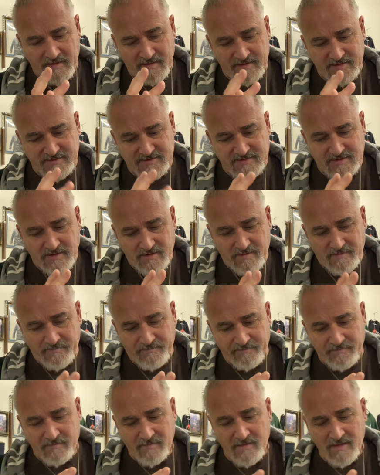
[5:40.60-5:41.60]
So
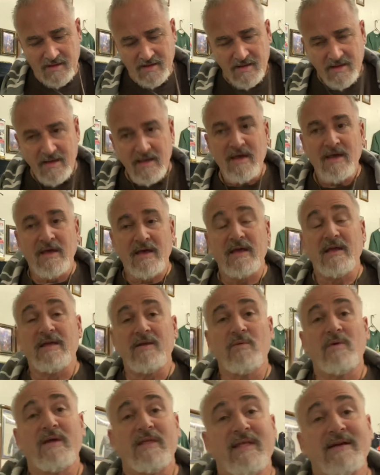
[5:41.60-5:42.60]

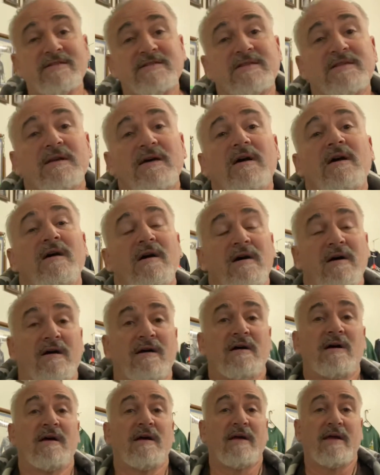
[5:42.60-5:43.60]
anyway, that's
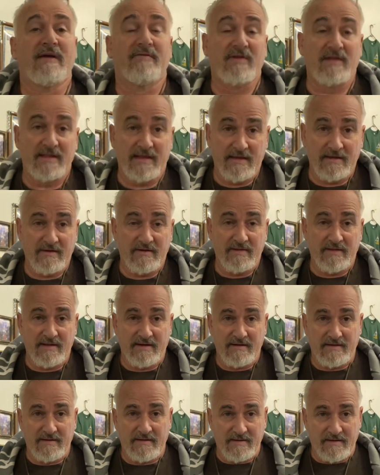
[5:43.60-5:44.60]
everything on
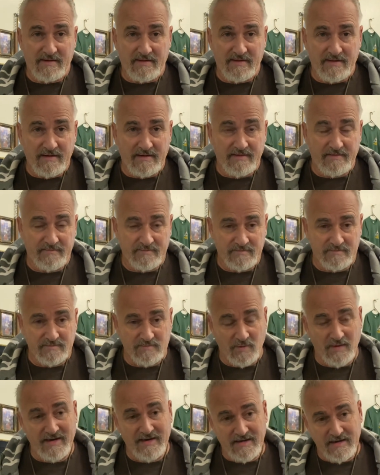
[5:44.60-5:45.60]
the
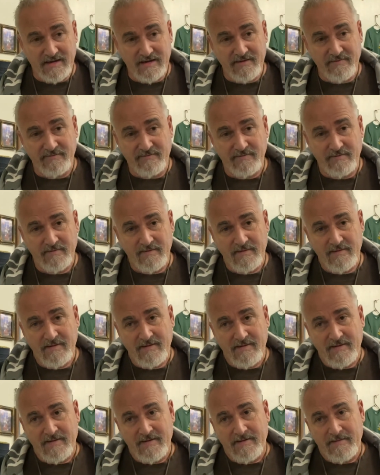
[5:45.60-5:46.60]
ring knife.
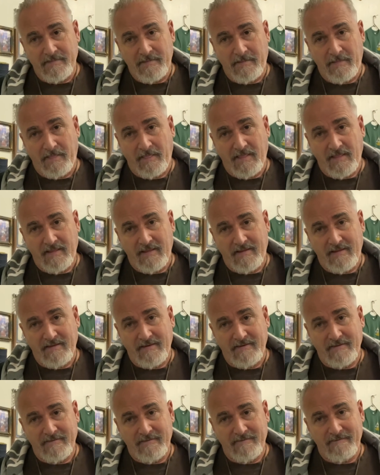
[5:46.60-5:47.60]

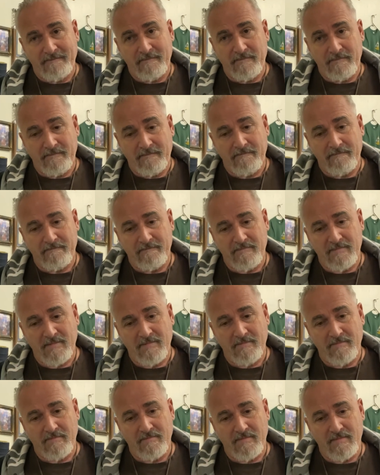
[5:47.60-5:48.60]

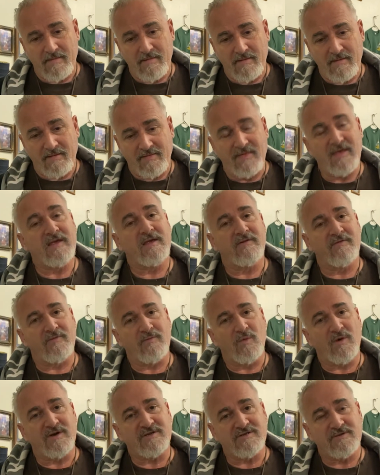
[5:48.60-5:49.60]
Thank you for
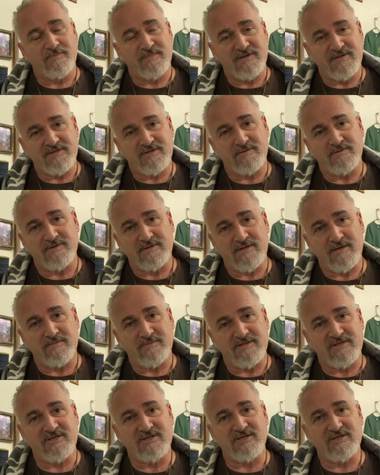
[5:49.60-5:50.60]
watching. Please
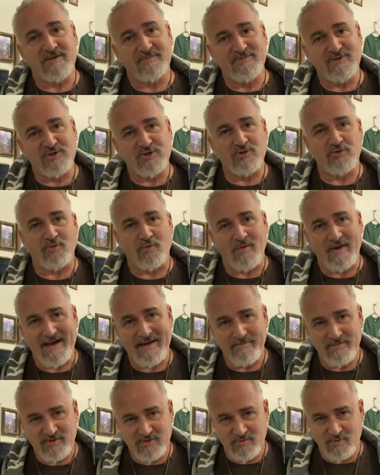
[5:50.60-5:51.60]

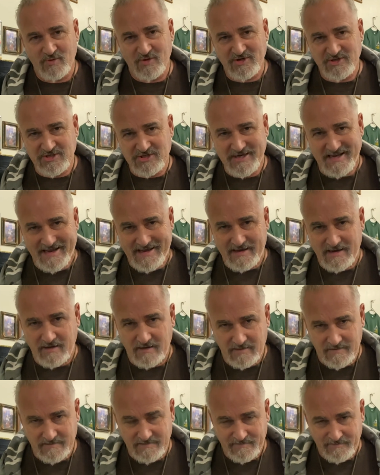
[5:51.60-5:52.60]
subscribe to our channel.
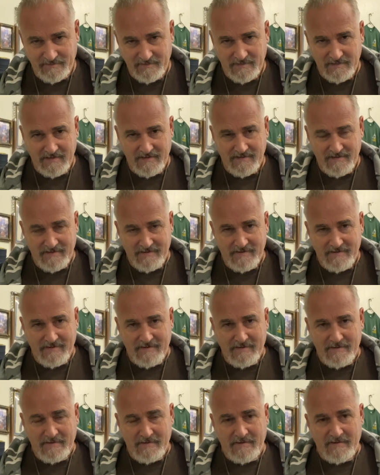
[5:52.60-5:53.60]

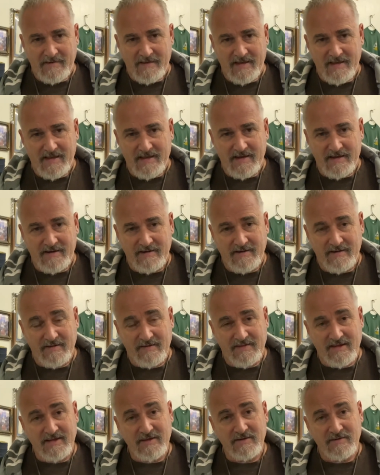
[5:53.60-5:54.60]
And
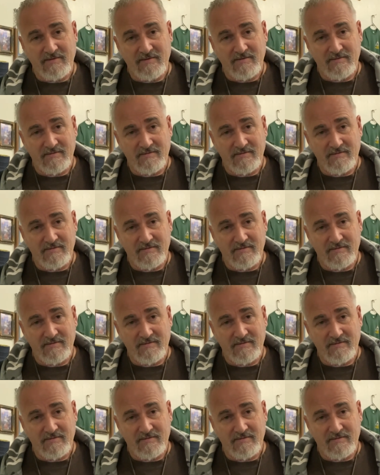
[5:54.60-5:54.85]
thank you.